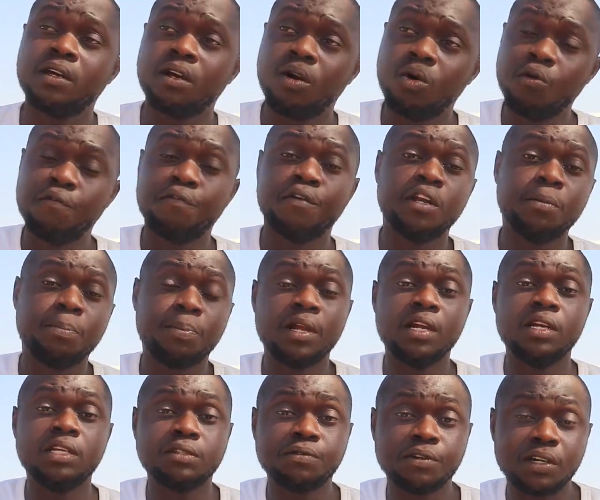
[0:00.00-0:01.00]
look for the
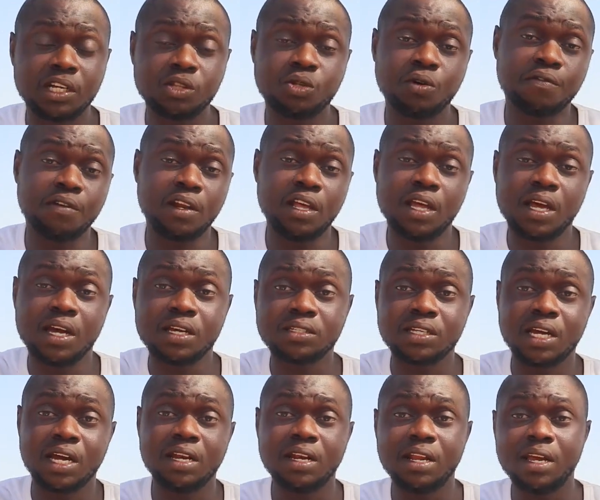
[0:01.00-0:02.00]
playlist for that of layers,
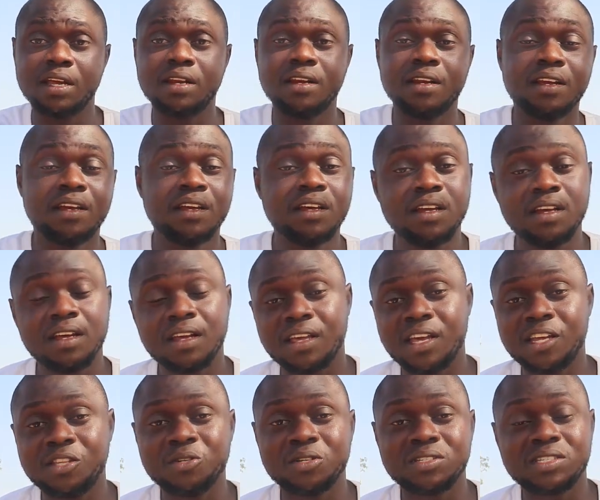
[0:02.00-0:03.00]
and then
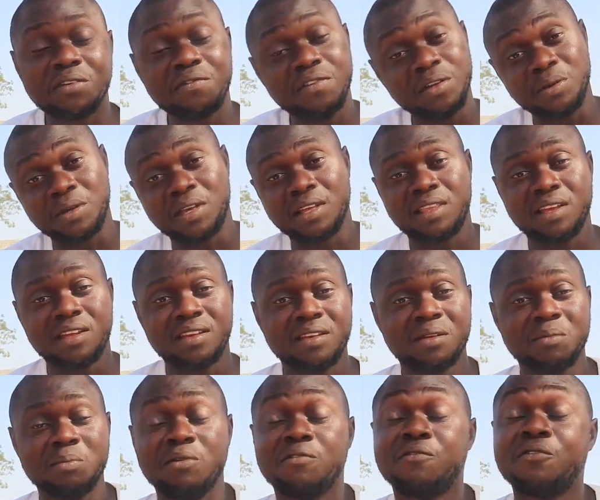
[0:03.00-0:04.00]
get yourself
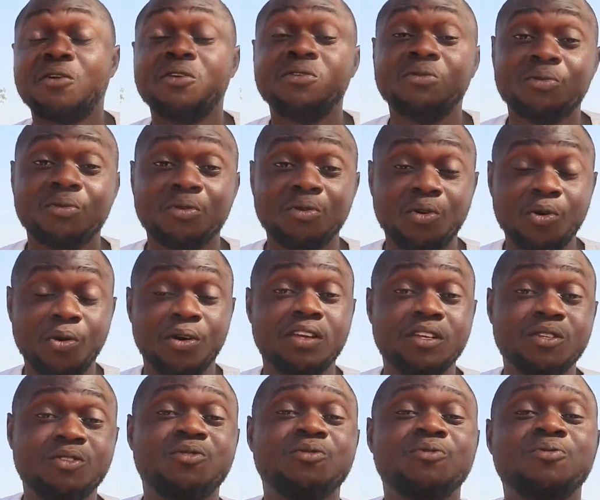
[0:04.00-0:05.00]
educated before you go
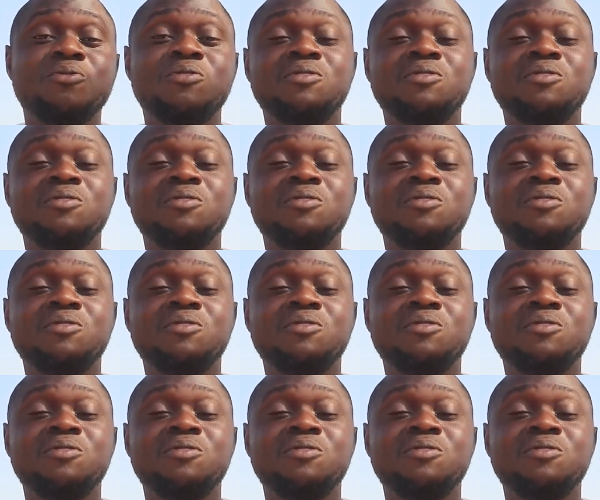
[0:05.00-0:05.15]
into